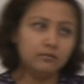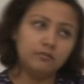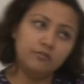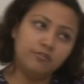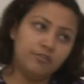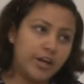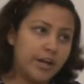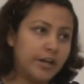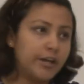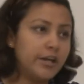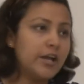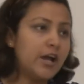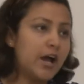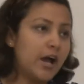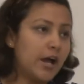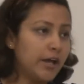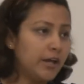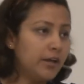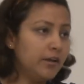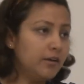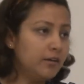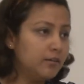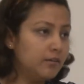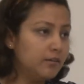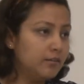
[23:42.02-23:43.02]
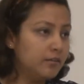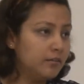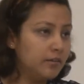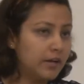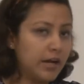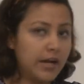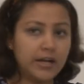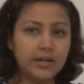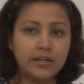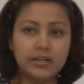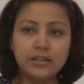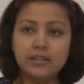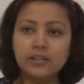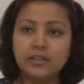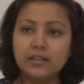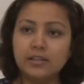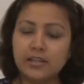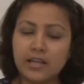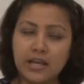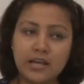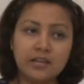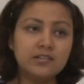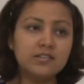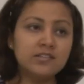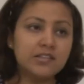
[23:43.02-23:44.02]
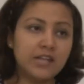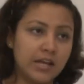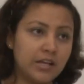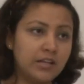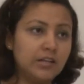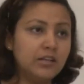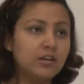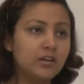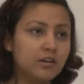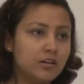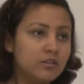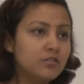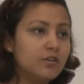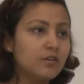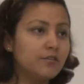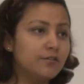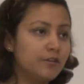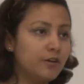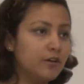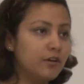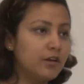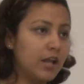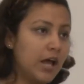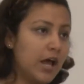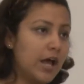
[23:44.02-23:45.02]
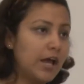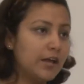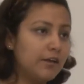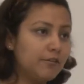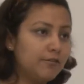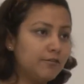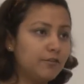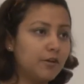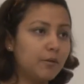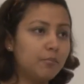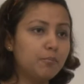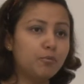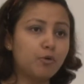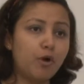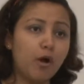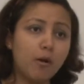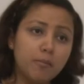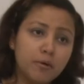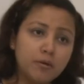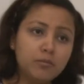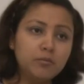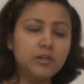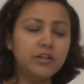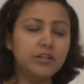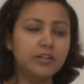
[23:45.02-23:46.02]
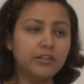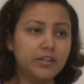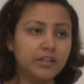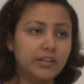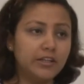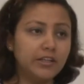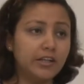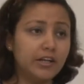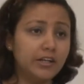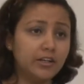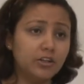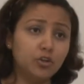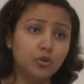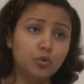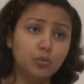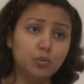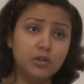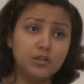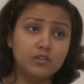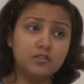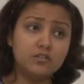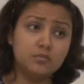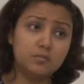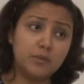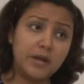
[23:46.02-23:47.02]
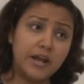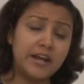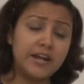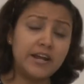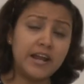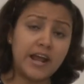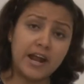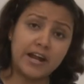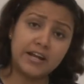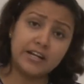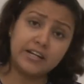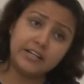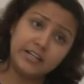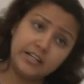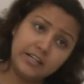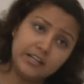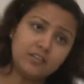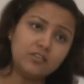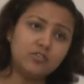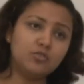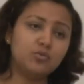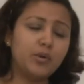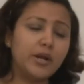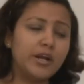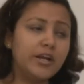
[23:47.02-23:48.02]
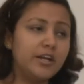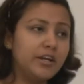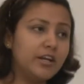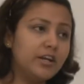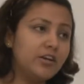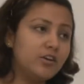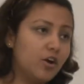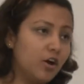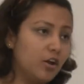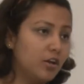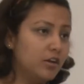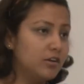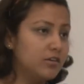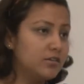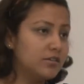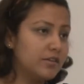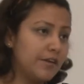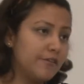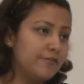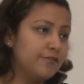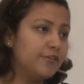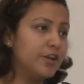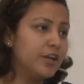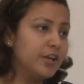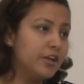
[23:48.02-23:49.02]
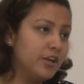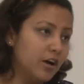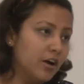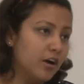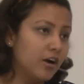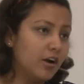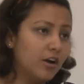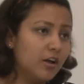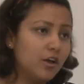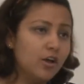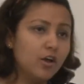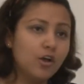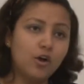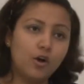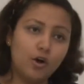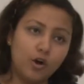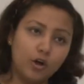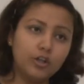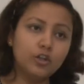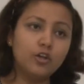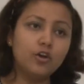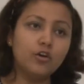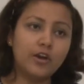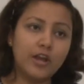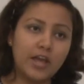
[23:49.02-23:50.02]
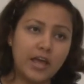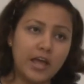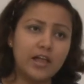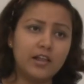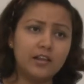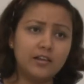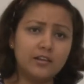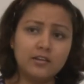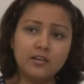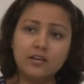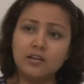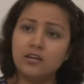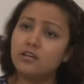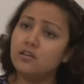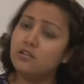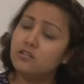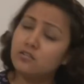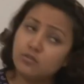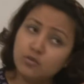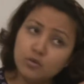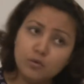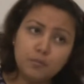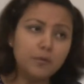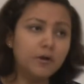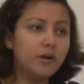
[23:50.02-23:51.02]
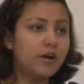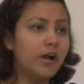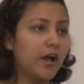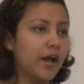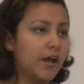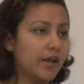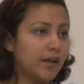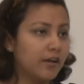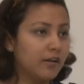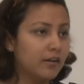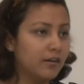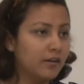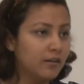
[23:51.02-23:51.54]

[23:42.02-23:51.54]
Very high right in the next 10 years of your life the probability that you will spend at least $20 every year on your health is super high.